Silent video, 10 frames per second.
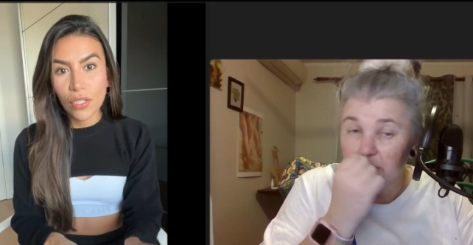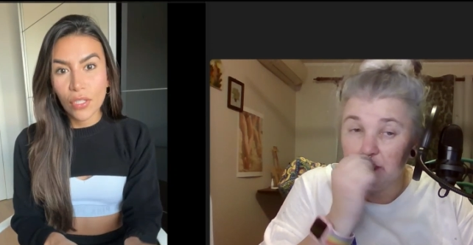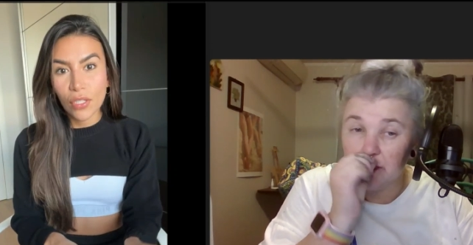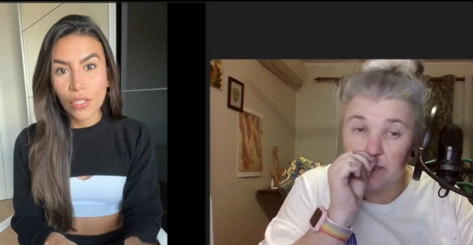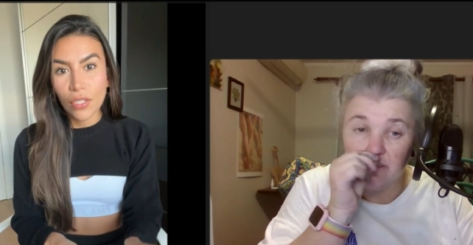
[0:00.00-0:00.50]

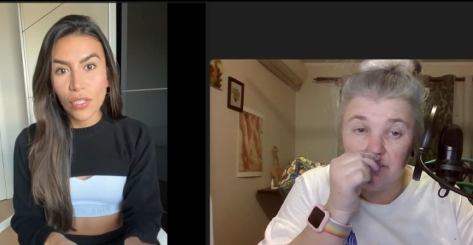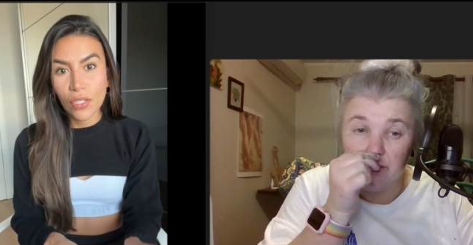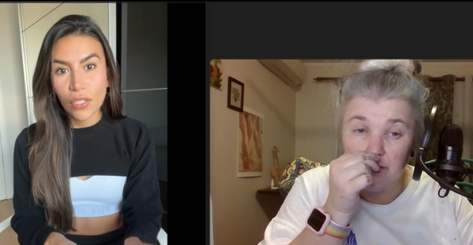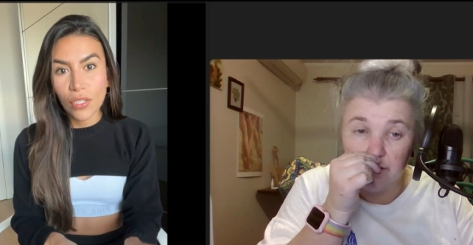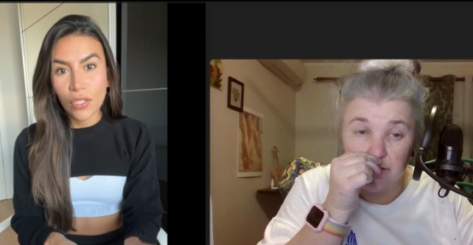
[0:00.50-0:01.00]
Speaker 1: where she's going
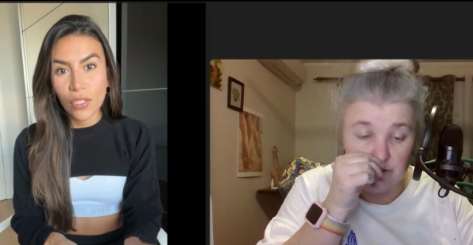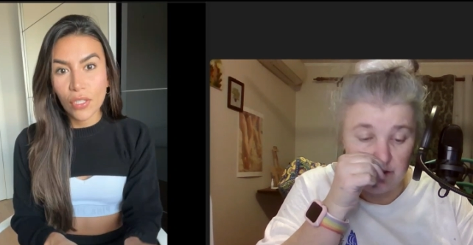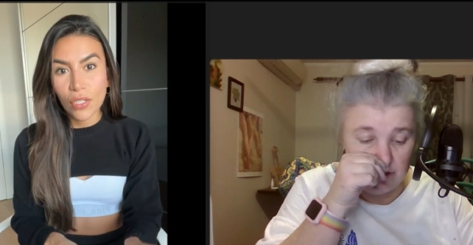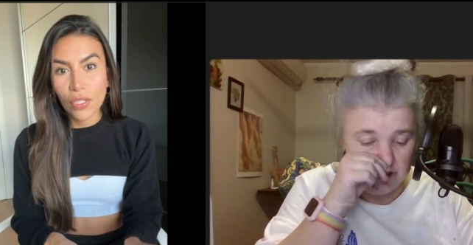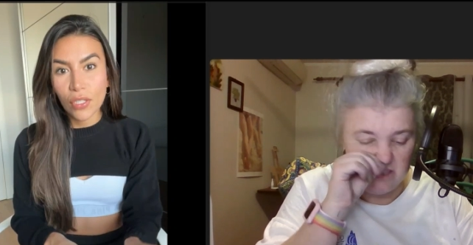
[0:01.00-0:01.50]
to fit it
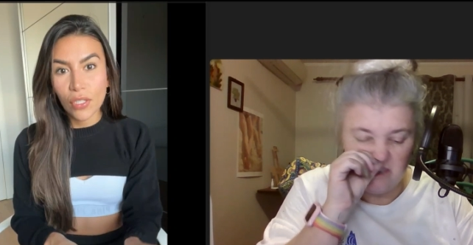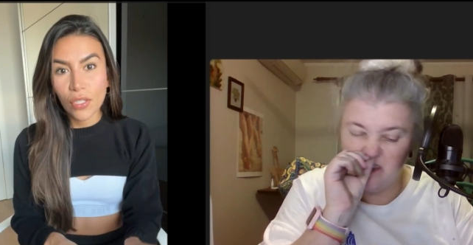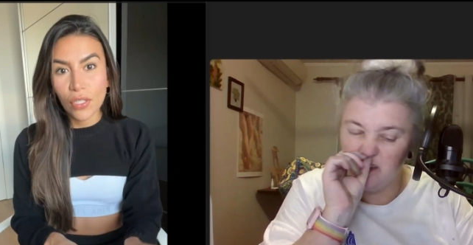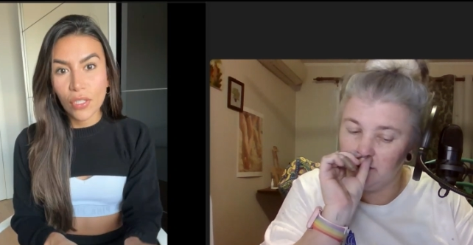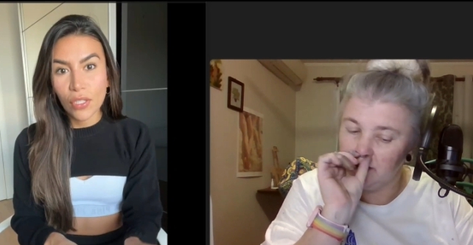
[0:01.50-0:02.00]
into. I just,
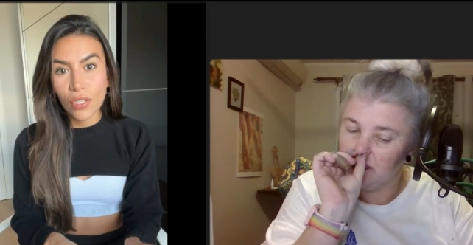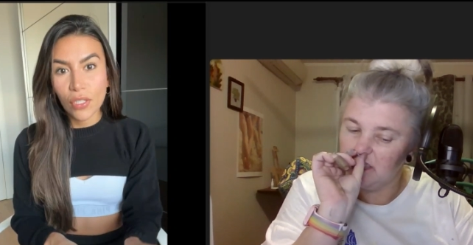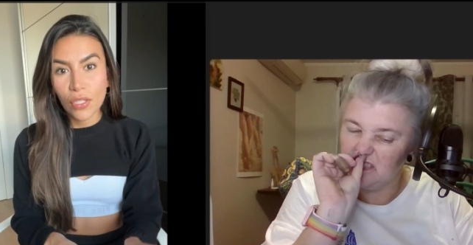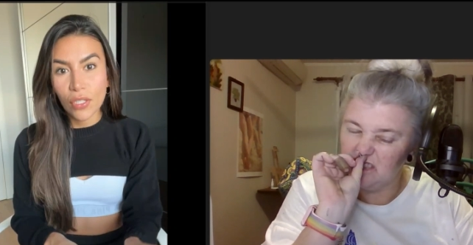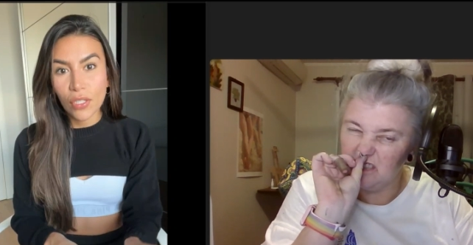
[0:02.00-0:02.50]
sorry, I
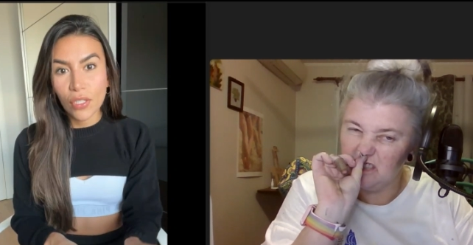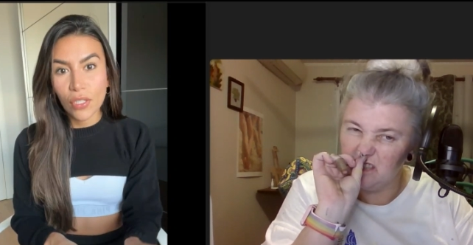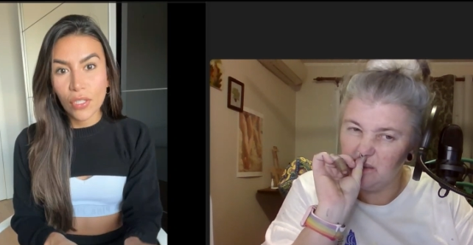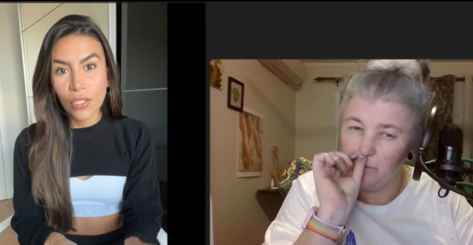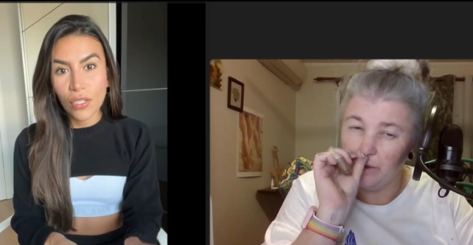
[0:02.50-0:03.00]
just,
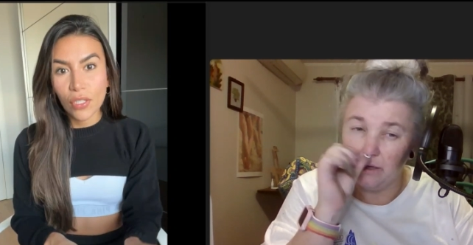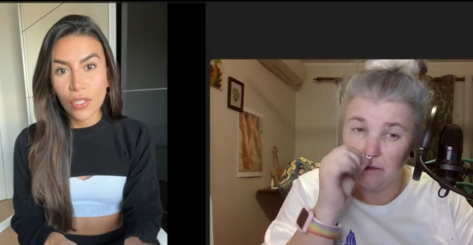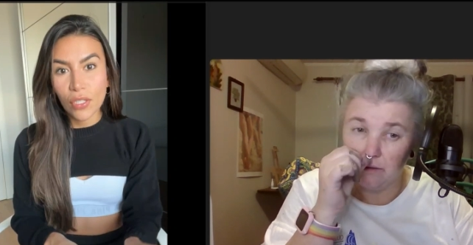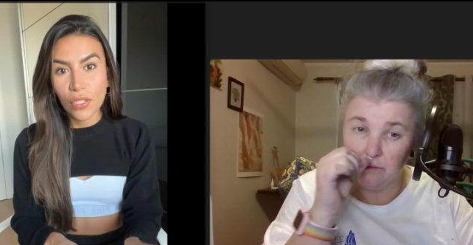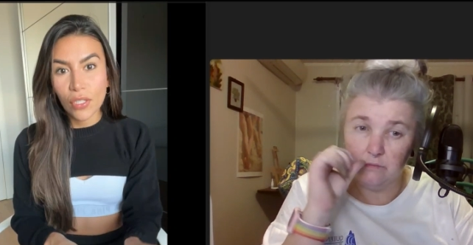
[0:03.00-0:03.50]
this is a
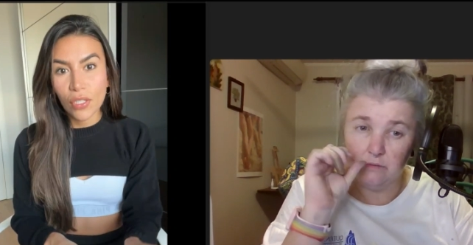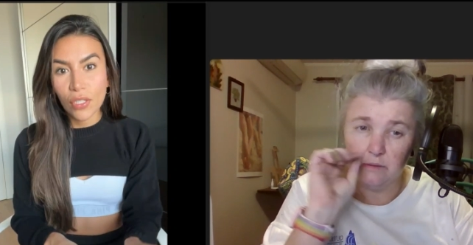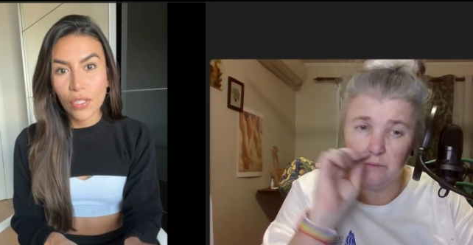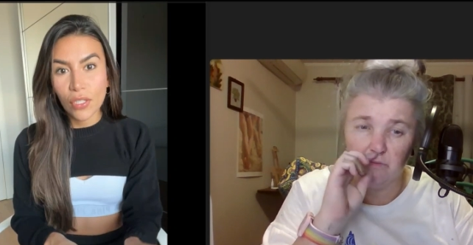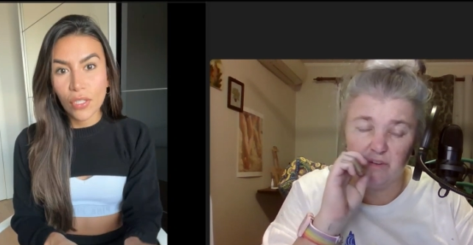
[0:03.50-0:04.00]
weird
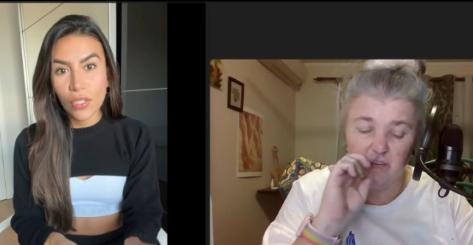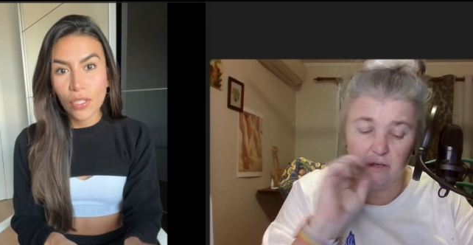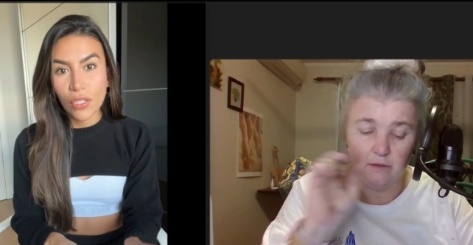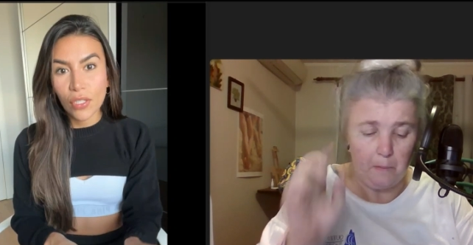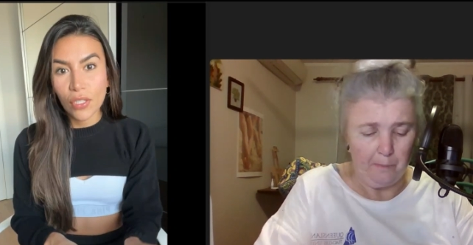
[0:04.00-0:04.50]

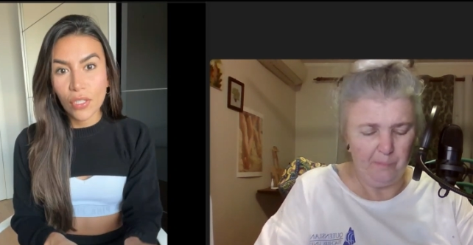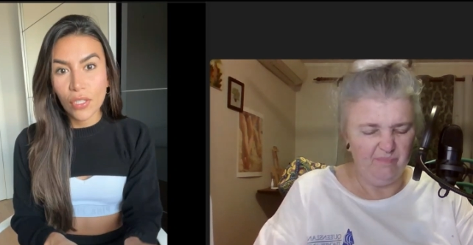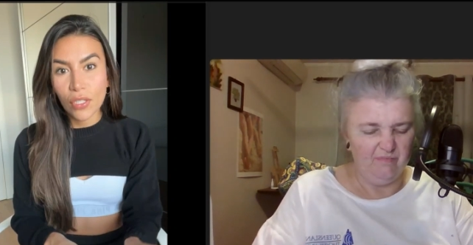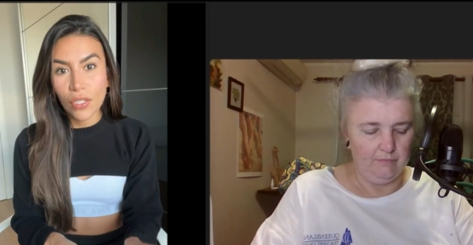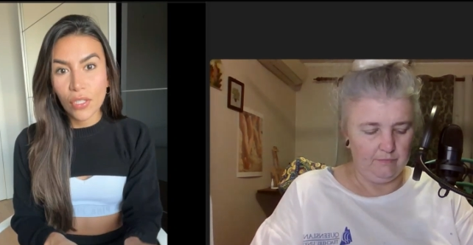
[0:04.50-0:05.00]
ring.
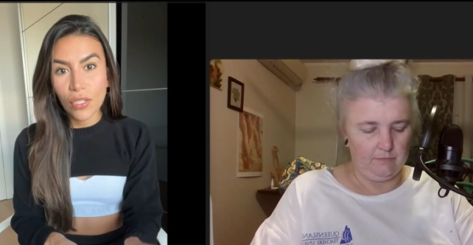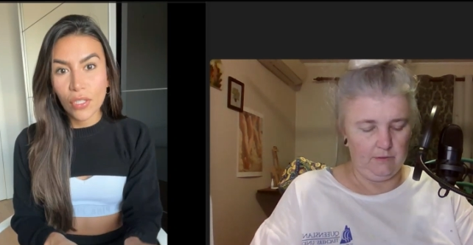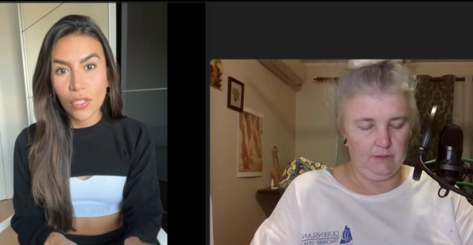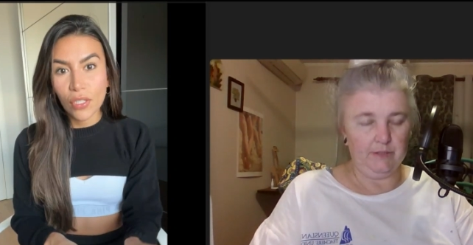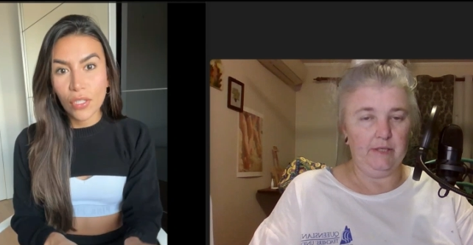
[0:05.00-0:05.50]

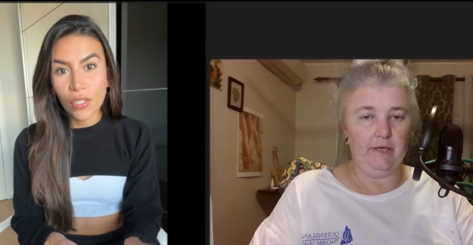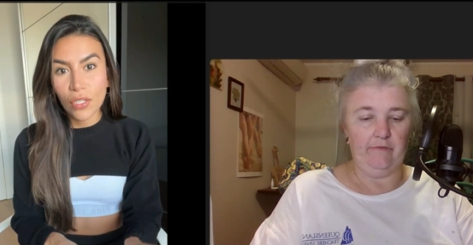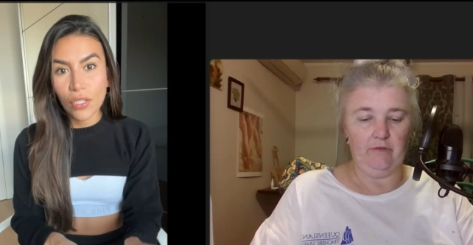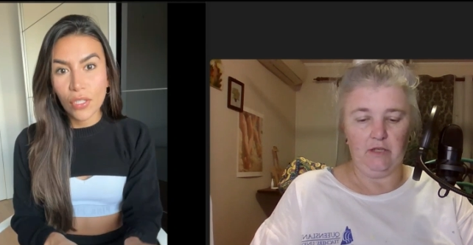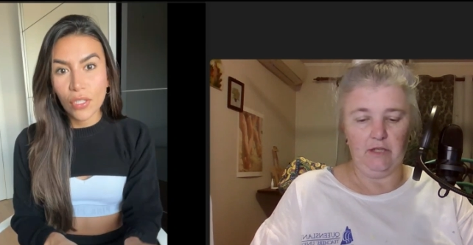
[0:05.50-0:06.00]
It doesn't
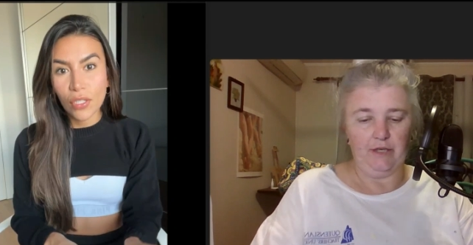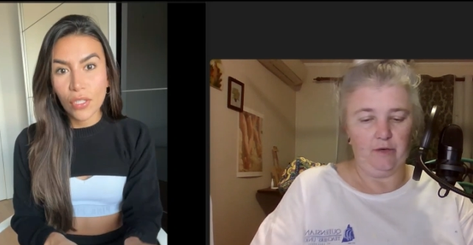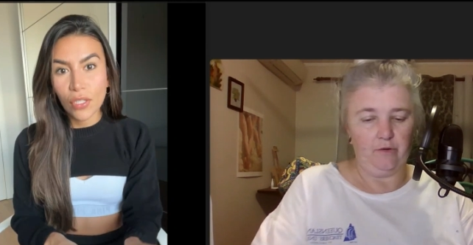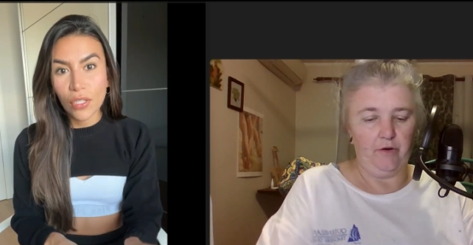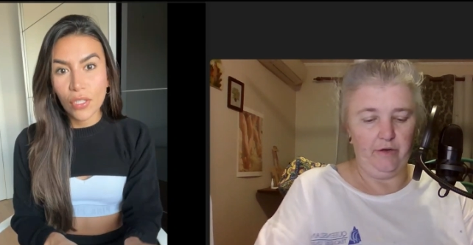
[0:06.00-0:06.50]
have a
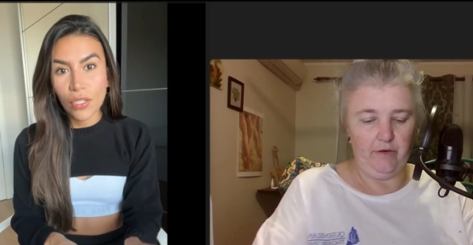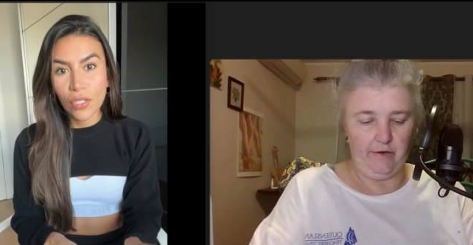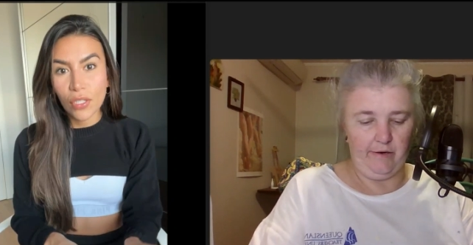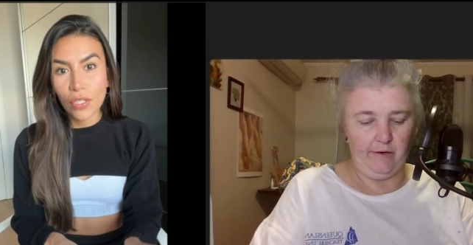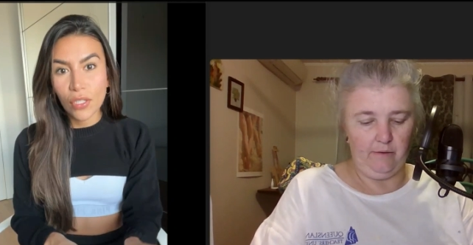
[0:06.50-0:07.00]
clicker on
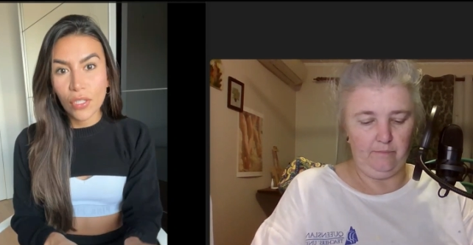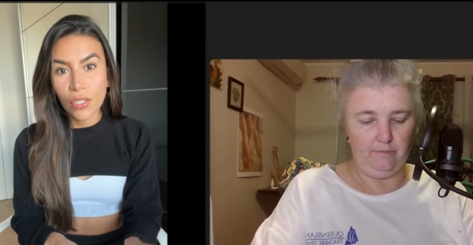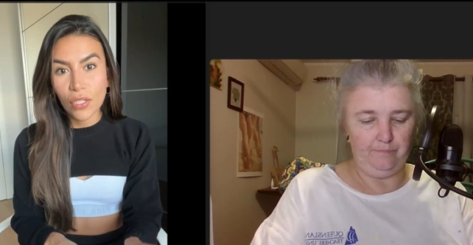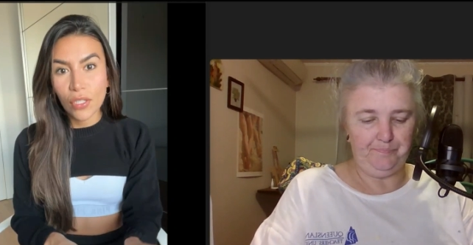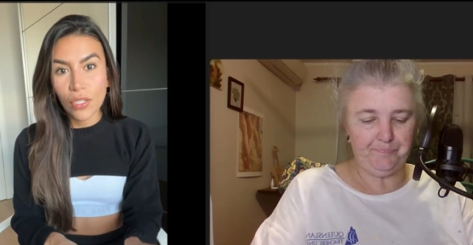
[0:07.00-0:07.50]
it.
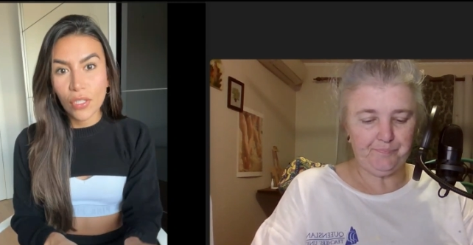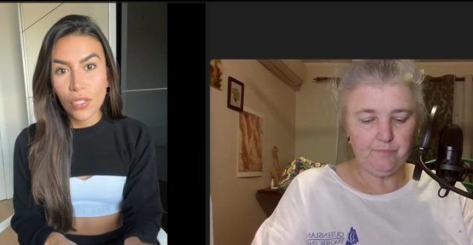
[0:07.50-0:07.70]
Um,